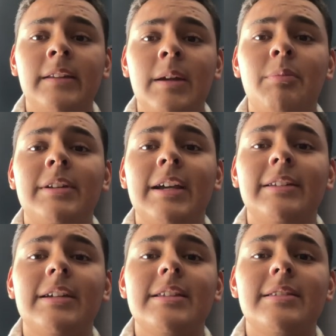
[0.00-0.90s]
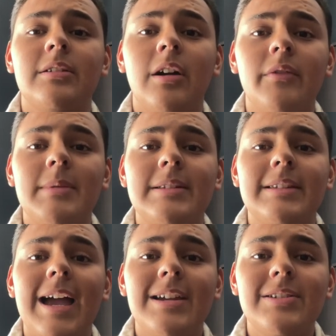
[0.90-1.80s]
They protect against the
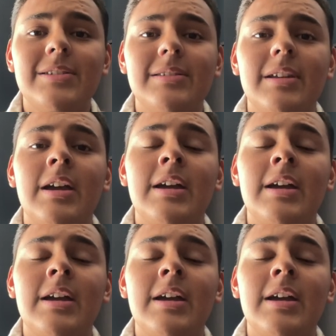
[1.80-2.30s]
government's actions,